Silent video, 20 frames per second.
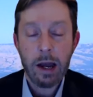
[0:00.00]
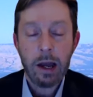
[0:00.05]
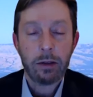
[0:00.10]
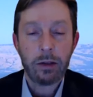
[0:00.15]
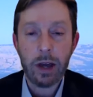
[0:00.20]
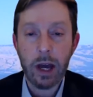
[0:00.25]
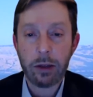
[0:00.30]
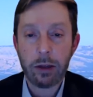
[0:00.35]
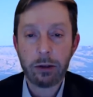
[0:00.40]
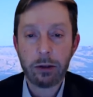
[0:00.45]

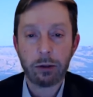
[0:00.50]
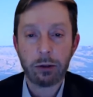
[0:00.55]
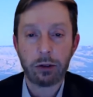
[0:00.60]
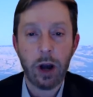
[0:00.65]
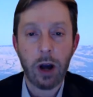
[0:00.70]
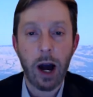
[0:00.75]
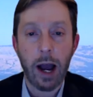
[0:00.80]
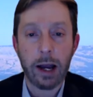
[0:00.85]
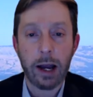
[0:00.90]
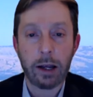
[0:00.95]
The other
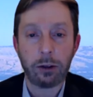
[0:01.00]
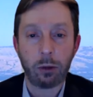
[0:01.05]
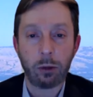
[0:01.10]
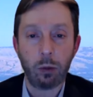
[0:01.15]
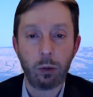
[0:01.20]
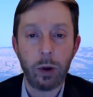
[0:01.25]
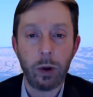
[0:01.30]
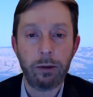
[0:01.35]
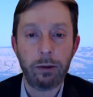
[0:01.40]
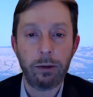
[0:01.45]
side is
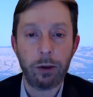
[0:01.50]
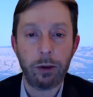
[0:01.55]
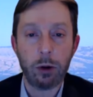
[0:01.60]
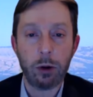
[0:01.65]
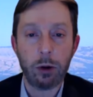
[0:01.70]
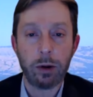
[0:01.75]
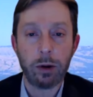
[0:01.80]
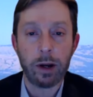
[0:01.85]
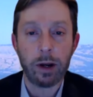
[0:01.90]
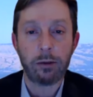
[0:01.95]
we view it in a
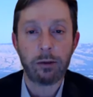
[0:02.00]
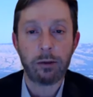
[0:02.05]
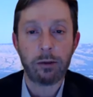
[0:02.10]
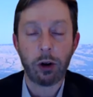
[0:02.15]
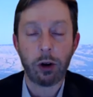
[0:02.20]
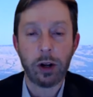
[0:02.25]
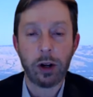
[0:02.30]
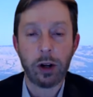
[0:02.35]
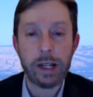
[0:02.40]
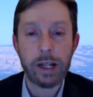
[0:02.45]
very
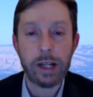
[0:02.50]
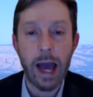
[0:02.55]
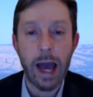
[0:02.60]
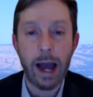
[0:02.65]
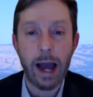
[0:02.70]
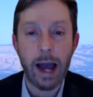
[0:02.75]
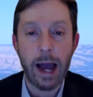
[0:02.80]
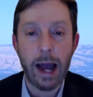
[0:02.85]
tactical sense.